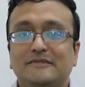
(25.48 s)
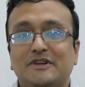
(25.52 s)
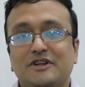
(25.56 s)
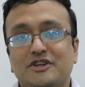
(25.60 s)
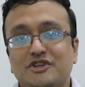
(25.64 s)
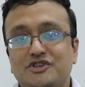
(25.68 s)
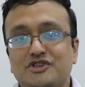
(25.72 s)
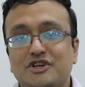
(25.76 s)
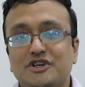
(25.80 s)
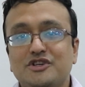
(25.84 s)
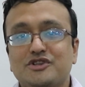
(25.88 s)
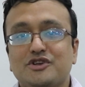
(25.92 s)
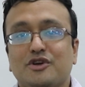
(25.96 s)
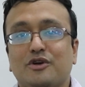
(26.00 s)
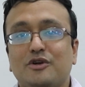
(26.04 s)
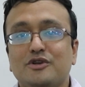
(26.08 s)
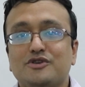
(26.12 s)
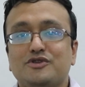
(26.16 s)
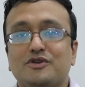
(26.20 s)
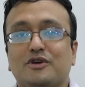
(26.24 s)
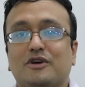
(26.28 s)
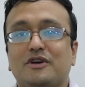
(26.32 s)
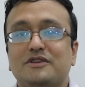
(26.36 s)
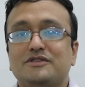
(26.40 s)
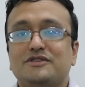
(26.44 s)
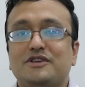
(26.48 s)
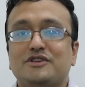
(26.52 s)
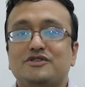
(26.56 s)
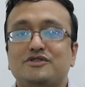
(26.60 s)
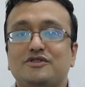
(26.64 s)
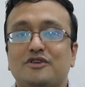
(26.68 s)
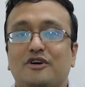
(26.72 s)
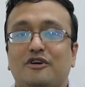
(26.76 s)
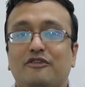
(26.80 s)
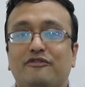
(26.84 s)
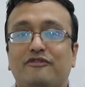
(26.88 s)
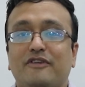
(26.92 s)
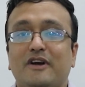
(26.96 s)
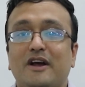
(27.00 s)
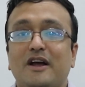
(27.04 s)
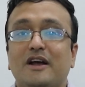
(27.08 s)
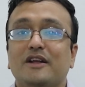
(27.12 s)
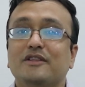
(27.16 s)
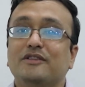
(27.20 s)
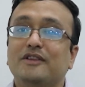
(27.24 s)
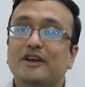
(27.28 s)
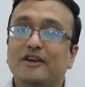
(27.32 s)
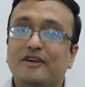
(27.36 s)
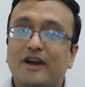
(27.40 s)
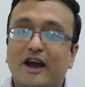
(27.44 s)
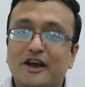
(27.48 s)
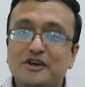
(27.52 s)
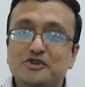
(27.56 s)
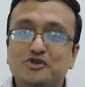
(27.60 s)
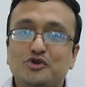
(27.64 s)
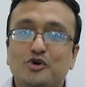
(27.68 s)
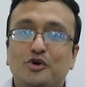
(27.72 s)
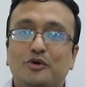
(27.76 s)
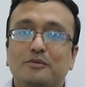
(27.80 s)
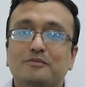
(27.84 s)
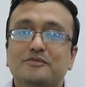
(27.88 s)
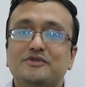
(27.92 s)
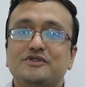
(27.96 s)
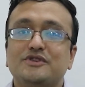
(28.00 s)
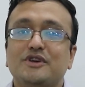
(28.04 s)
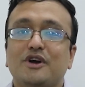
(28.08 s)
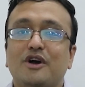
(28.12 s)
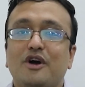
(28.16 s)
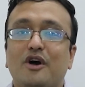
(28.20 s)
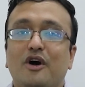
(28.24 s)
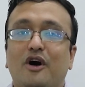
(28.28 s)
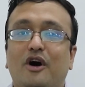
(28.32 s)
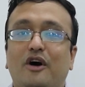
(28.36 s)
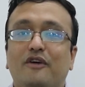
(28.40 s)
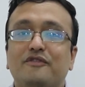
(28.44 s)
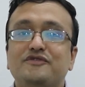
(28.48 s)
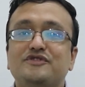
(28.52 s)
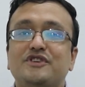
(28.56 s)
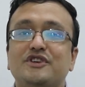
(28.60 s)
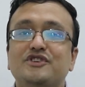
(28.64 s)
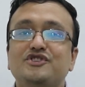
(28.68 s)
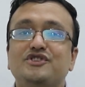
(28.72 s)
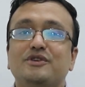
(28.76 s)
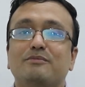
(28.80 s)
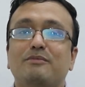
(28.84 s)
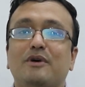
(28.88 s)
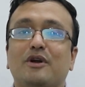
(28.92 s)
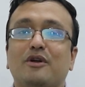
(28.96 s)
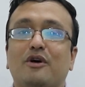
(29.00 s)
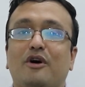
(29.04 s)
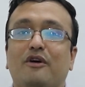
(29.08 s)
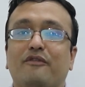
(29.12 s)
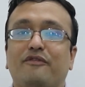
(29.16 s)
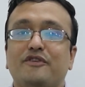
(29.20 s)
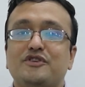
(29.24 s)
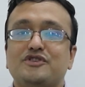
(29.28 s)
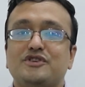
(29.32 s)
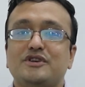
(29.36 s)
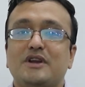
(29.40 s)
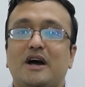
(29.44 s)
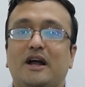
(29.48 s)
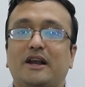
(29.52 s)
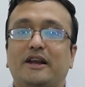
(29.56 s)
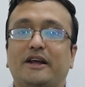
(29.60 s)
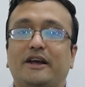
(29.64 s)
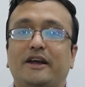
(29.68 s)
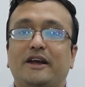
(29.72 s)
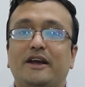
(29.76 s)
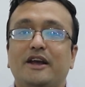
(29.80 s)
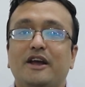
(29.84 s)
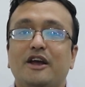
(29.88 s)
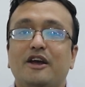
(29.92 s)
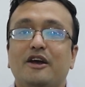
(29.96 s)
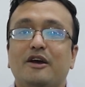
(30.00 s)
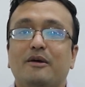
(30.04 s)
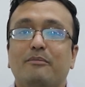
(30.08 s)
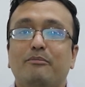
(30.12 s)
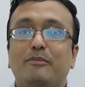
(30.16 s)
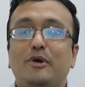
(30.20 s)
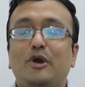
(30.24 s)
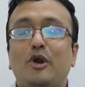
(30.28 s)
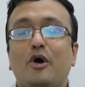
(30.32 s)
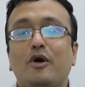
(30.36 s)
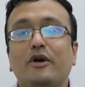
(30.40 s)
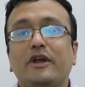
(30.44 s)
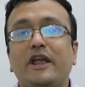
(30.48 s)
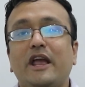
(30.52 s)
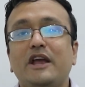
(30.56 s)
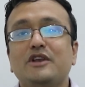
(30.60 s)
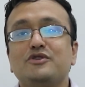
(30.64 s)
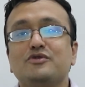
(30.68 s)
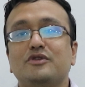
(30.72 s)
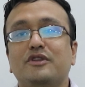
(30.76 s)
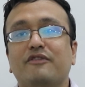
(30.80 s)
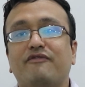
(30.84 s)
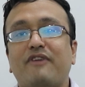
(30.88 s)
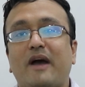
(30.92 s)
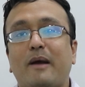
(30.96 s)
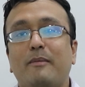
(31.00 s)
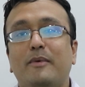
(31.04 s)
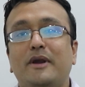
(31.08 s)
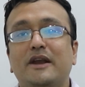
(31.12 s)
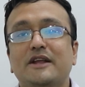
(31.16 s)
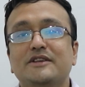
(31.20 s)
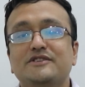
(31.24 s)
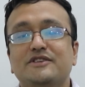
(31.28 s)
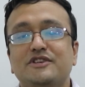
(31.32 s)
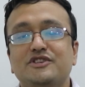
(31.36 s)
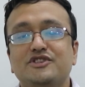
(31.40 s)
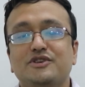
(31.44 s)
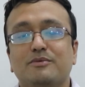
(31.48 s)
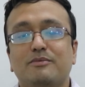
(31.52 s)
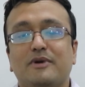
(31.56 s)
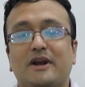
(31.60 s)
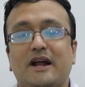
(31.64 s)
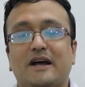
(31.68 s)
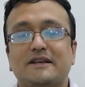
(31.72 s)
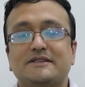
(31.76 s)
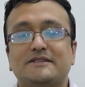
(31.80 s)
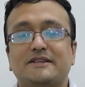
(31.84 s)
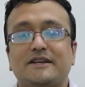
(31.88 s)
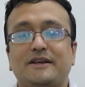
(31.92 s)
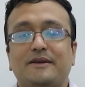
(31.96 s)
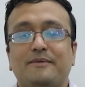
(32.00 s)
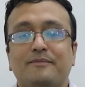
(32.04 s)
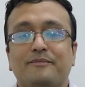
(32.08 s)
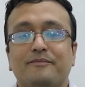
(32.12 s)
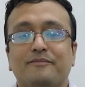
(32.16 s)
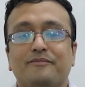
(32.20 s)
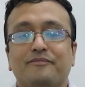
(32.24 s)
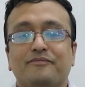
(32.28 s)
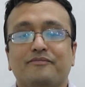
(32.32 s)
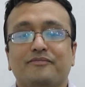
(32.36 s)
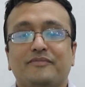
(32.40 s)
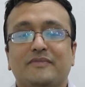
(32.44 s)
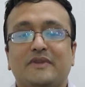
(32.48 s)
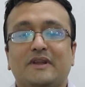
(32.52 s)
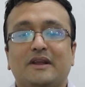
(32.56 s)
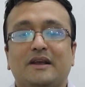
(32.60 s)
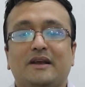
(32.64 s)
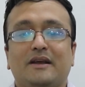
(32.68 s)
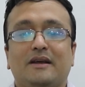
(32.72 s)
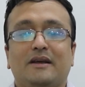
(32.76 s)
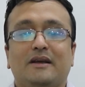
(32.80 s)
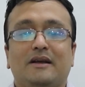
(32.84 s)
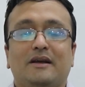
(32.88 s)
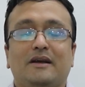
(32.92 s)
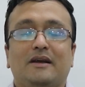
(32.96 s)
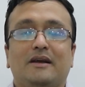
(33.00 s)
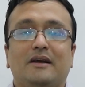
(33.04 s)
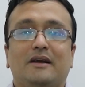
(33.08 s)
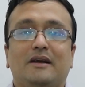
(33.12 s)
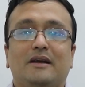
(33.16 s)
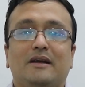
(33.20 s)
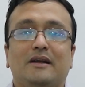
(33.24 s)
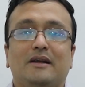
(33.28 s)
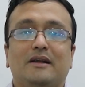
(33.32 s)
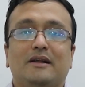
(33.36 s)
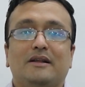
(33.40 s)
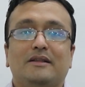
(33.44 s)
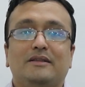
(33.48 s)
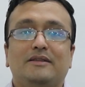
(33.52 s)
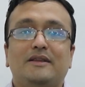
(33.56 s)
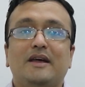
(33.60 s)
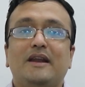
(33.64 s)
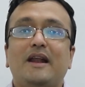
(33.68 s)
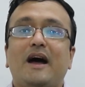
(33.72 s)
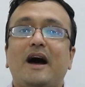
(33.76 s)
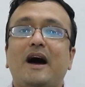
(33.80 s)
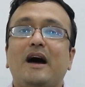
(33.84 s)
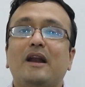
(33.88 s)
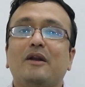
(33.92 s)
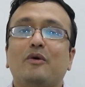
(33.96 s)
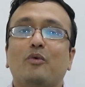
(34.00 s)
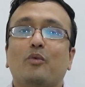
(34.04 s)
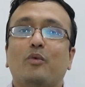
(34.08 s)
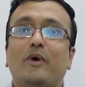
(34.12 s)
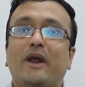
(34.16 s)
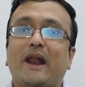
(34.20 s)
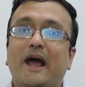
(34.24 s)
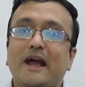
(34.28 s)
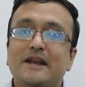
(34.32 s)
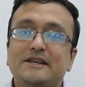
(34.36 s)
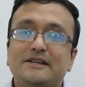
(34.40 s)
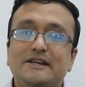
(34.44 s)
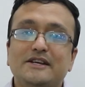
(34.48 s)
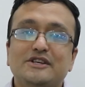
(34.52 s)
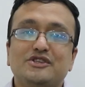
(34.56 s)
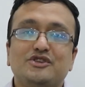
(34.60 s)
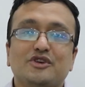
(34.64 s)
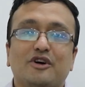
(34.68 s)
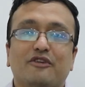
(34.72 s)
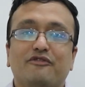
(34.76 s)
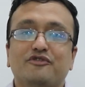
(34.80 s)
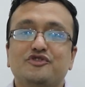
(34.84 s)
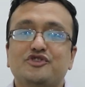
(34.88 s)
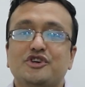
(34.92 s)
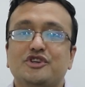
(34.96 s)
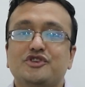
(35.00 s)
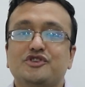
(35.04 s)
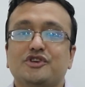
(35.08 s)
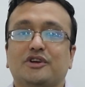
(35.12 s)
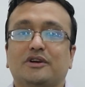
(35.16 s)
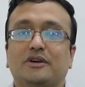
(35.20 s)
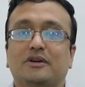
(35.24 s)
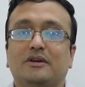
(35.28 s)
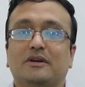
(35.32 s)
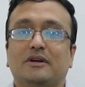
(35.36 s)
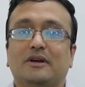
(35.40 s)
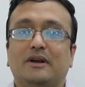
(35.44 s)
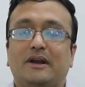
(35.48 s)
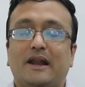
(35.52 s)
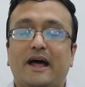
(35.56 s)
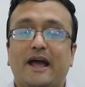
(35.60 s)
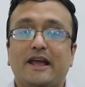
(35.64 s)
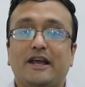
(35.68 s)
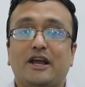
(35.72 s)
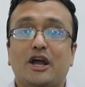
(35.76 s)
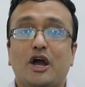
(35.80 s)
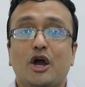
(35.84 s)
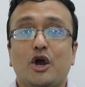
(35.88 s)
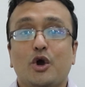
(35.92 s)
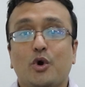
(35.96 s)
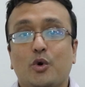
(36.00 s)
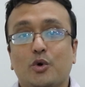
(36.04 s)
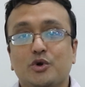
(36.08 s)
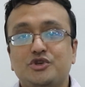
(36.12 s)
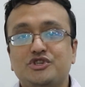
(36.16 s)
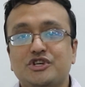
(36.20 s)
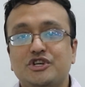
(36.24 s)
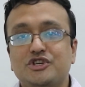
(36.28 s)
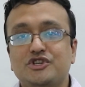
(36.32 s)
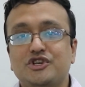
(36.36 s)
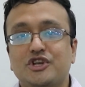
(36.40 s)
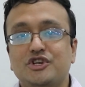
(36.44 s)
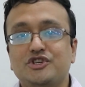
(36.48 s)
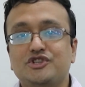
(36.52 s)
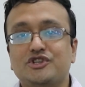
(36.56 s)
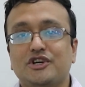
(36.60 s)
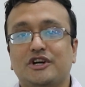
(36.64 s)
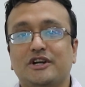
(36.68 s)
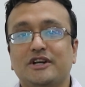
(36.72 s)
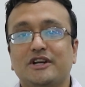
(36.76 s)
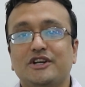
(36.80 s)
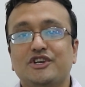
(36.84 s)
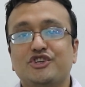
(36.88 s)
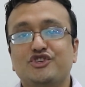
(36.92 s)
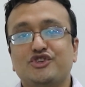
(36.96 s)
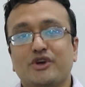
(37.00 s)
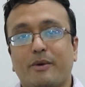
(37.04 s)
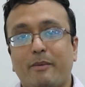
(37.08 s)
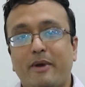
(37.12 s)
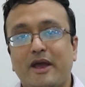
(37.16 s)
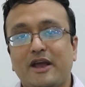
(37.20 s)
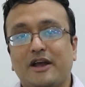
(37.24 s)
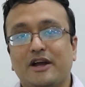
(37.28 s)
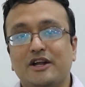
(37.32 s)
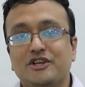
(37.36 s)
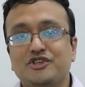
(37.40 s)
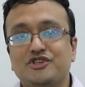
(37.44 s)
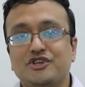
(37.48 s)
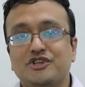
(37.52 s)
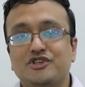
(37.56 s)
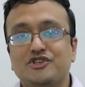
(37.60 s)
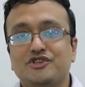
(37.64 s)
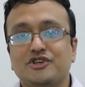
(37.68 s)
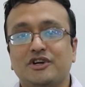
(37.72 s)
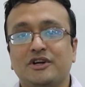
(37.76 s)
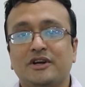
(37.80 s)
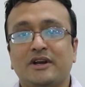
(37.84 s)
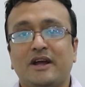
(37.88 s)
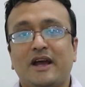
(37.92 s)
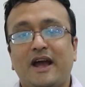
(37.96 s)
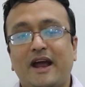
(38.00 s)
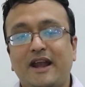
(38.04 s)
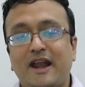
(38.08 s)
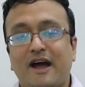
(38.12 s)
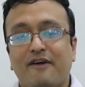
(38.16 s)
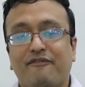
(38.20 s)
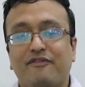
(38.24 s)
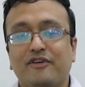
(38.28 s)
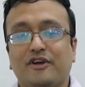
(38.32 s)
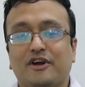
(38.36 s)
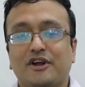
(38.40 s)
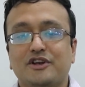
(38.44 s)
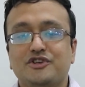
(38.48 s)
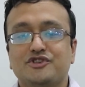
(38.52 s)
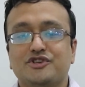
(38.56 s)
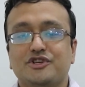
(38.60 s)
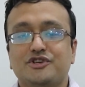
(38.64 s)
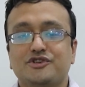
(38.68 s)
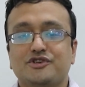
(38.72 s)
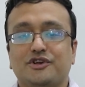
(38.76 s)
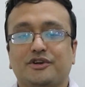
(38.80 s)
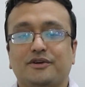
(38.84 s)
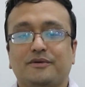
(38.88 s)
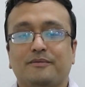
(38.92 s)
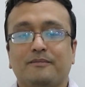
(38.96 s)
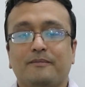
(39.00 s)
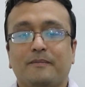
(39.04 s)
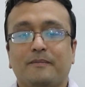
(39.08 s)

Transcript: Ginger also consists of the rhizomes of Zingiber officinale, belonging to the family Zingiberaceae. There are varieties of ginger like Cochin ginger, Jamaican ginger and African ginger.